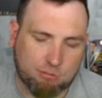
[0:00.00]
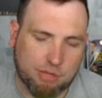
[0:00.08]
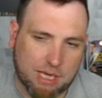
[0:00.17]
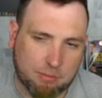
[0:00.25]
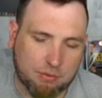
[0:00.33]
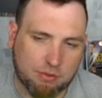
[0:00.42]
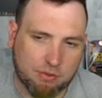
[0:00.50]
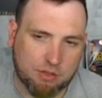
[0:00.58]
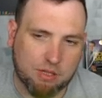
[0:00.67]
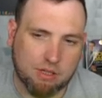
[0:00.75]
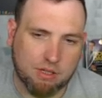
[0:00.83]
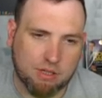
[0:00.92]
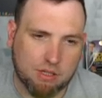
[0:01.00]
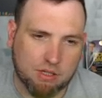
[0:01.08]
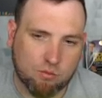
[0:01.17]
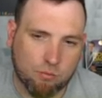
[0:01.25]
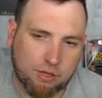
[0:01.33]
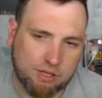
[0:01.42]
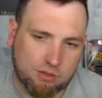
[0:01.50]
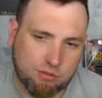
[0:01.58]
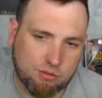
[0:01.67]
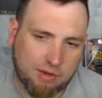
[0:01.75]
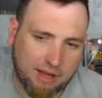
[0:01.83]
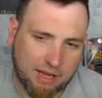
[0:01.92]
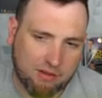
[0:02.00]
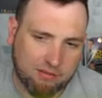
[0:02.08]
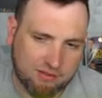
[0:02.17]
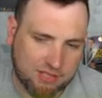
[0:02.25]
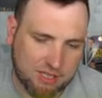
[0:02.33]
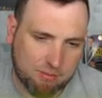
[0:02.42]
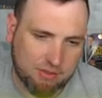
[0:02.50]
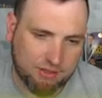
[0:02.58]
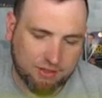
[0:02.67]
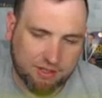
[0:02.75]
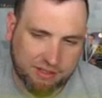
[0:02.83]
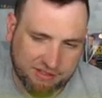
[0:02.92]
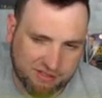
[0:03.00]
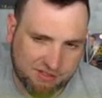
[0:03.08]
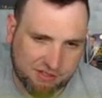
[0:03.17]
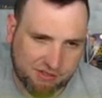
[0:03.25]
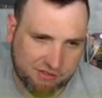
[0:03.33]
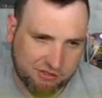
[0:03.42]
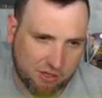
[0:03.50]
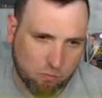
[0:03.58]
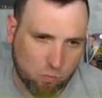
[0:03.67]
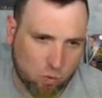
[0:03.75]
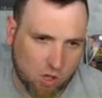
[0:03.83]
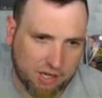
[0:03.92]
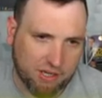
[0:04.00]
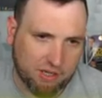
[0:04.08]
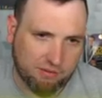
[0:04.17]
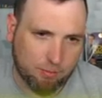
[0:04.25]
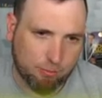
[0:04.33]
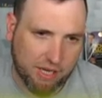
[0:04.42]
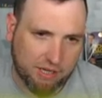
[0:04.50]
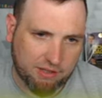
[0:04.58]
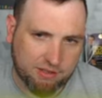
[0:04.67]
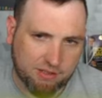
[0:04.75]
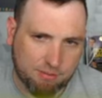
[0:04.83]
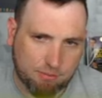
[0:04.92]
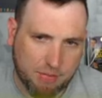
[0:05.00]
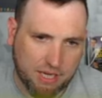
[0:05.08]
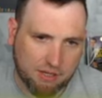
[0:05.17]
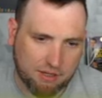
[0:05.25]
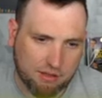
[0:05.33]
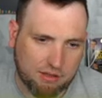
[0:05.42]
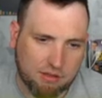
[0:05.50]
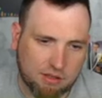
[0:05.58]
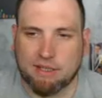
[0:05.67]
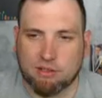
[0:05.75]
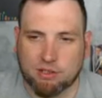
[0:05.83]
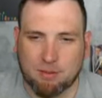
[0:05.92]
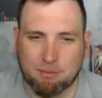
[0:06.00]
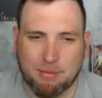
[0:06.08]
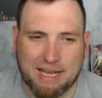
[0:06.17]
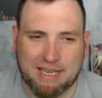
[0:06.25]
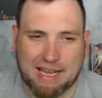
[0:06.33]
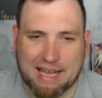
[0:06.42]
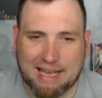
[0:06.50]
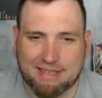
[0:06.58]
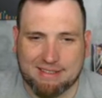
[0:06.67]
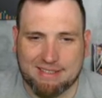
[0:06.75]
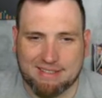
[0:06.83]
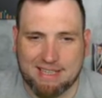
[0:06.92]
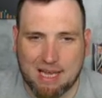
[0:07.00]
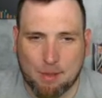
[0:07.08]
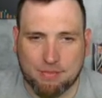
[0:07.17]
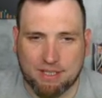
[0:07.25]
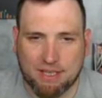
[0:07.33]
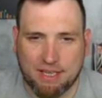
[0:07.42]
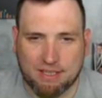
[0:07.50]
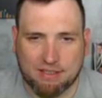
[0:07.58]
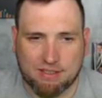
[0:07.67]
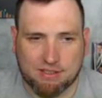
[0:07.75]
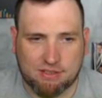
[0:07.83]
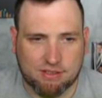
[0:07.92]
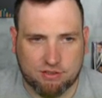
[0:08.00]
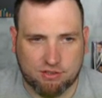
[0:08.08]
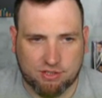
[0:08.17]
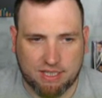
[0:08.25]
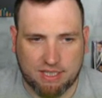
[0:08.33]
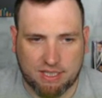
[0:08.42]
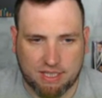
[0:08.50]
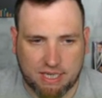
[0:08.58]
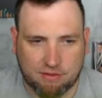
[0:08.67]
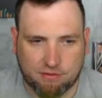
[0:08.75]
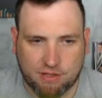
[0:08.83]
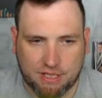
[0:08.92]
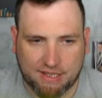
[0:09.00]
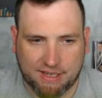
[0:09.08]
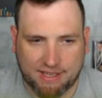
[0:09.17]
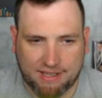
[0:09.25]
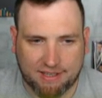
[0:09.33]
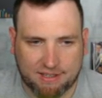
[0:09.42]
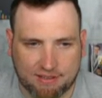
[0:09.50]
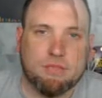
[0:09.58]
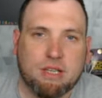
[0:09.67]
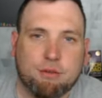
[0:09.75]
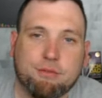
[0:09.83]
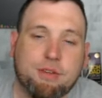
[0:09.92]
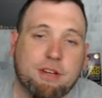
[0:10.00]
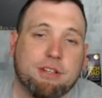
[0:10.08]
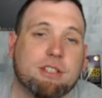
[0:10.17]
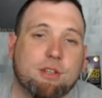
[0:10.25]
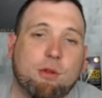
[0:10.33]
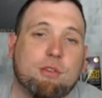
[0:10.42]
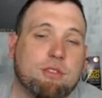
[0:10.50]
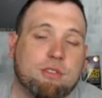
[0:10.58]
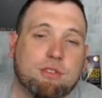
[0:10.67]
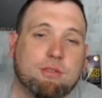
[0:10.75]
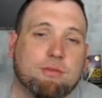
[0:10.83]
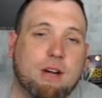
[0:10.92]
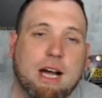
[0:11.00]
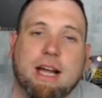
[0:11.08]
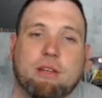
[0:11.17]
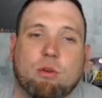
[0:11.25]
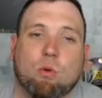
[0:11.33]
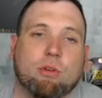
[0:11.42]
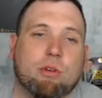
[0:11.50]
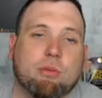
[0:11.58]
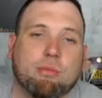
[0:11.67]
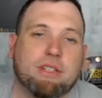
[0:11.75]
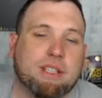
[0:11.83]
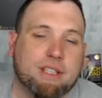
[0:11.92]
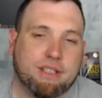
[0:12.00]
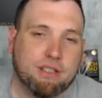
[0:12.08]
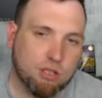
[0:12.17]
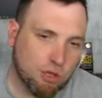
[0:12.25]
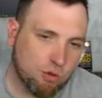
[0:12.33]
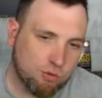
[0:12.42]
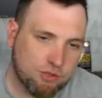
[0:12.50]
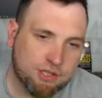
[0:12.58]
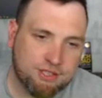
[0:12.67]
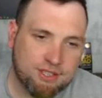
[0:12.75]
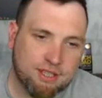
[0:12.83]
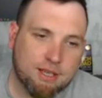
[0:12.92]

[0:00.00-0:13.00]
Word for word: popular, we do have seemingly somewhat of a balanced meta and looking back at the top decks, seeing every god. Now we're very close to Divine Order being closed,